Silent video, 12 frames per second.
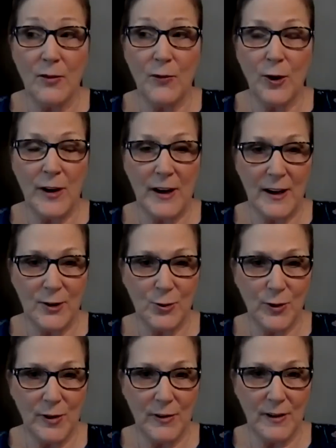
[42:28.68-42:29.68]
it's very
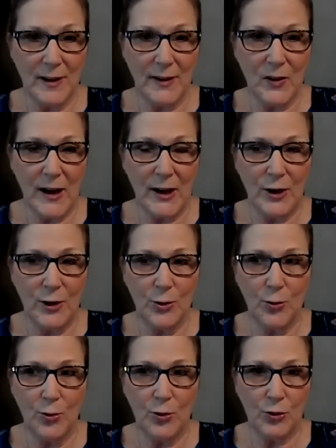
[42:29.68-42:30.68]
interesting that
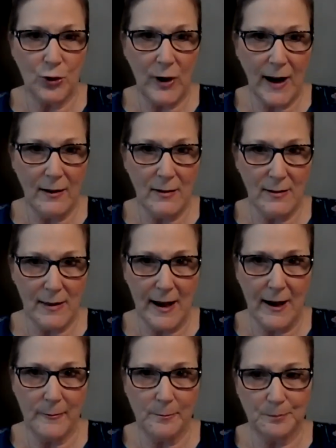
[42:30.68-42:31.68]
you should ask
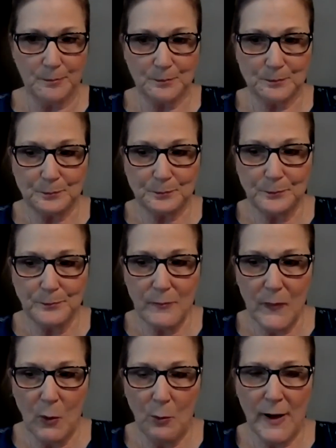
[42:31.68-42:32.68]
that
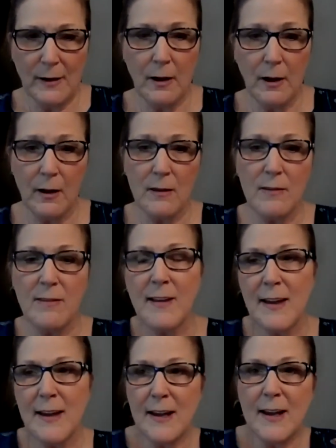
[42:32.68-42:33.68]
because
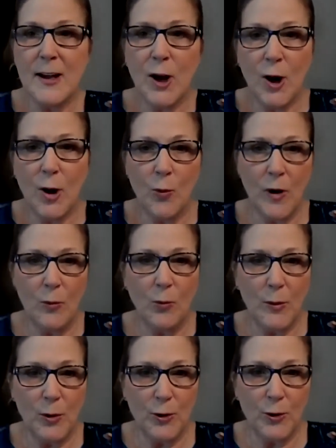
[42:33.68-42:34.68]
when
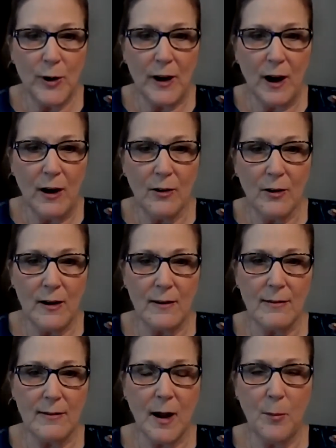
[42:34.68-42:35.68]
we were doing our
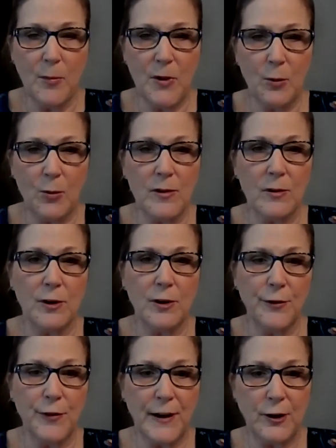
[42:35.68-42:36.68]
ESOP, there was a
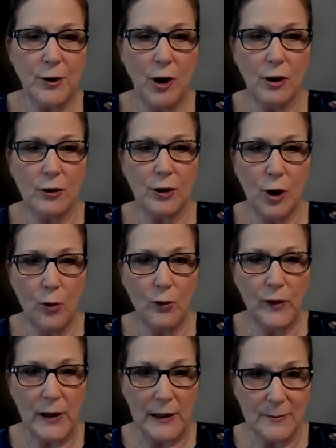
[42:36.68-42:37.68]
little thing called
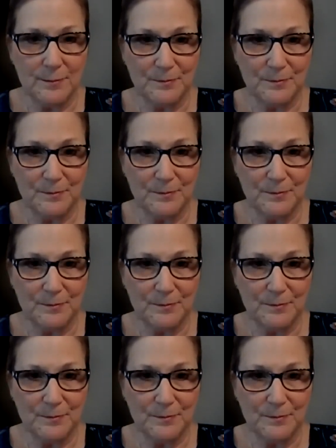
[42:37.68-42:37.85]
COVID.